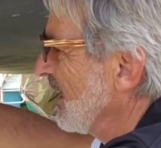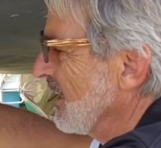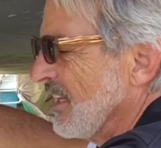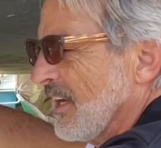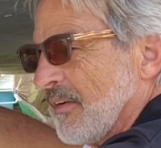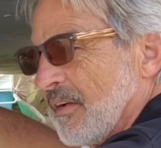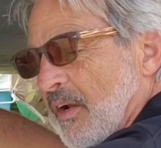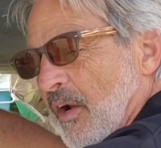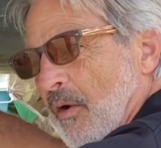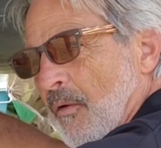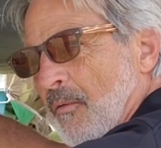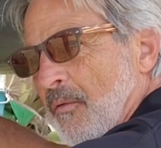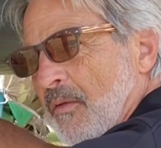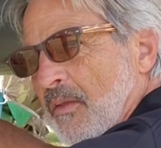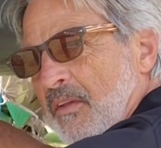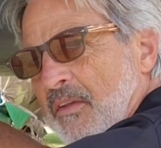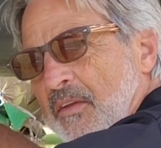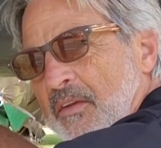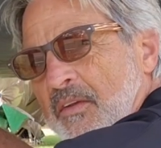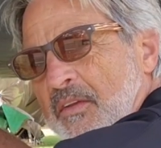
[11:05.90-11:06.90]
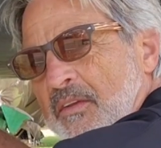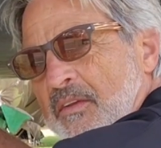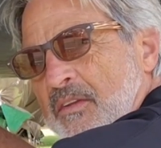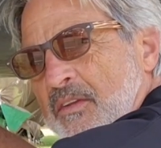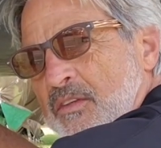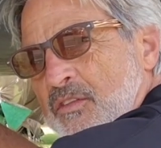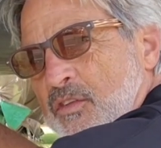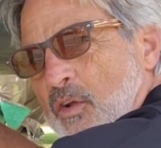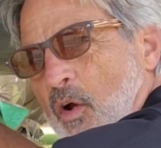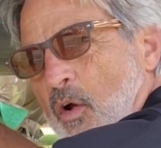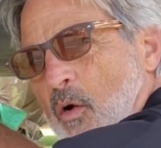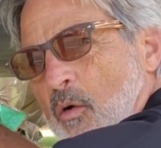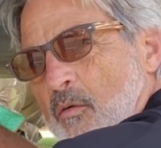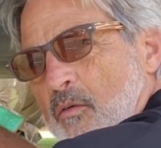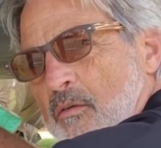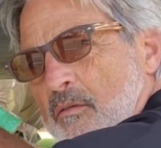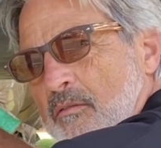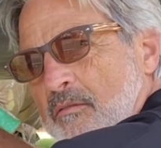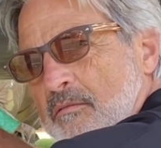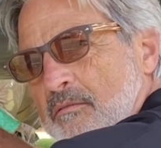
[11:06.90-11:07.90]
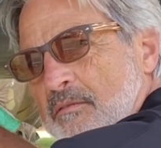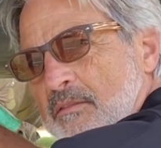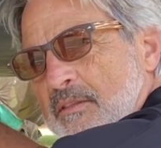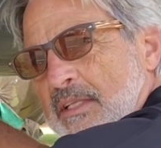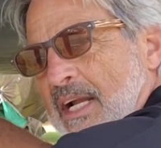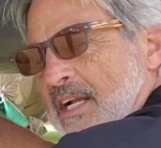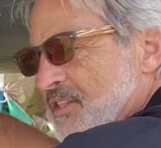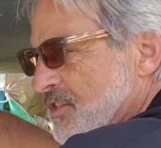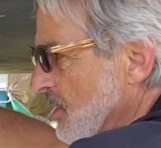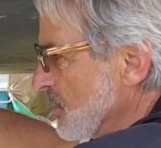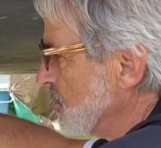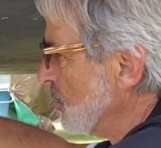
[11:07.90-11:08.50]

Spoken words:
There you go. So that's it.